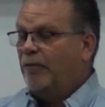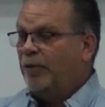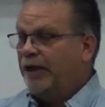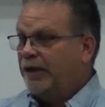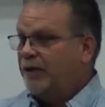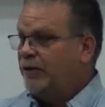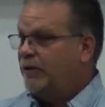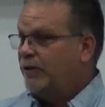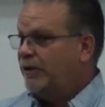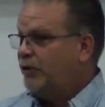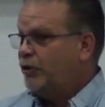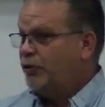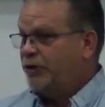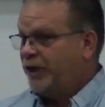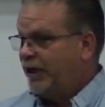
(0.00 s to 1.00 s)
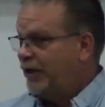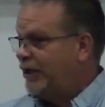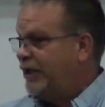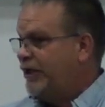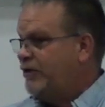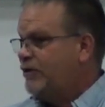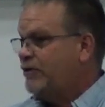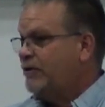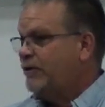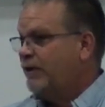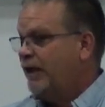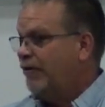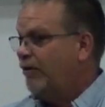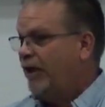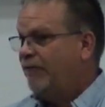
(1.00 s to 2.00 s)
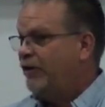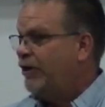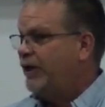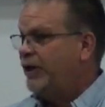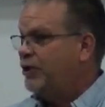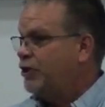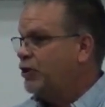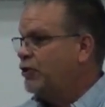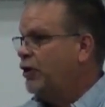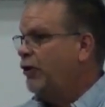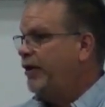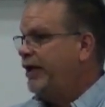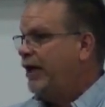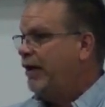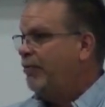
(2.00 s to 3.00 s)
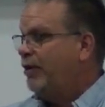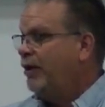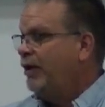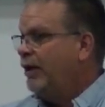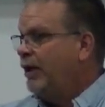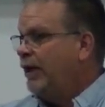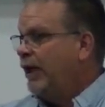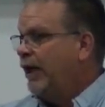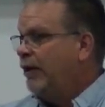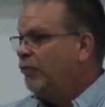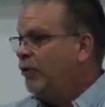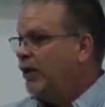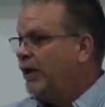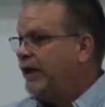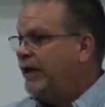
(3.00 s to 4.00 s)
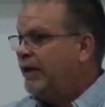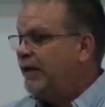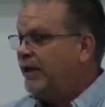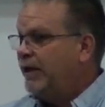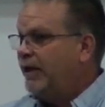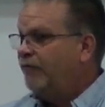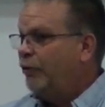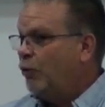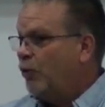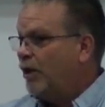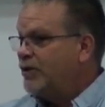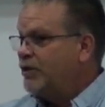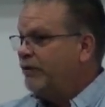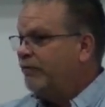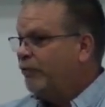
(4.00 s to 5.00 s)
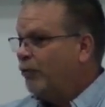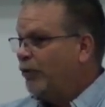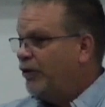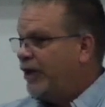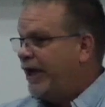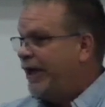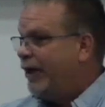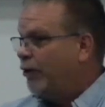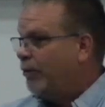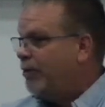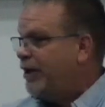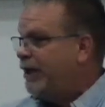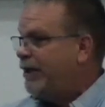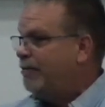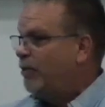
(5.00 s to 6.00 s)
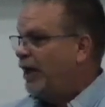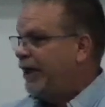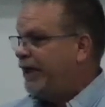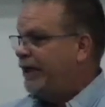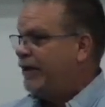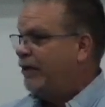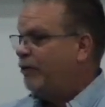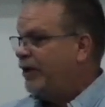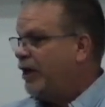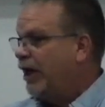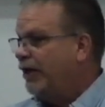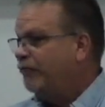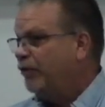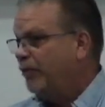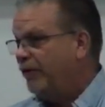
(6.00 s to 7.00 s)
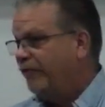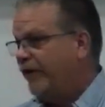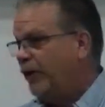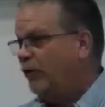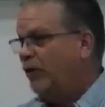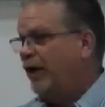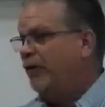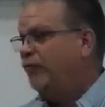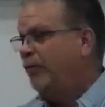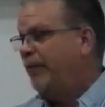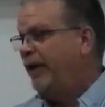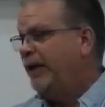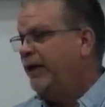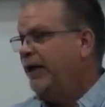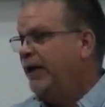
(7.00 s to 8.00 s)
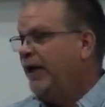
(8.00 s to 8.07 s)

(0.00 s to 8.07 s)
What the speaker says: But utilities, everything is just going up. And really, if it wasn't for the ARP money that we got from the federal government,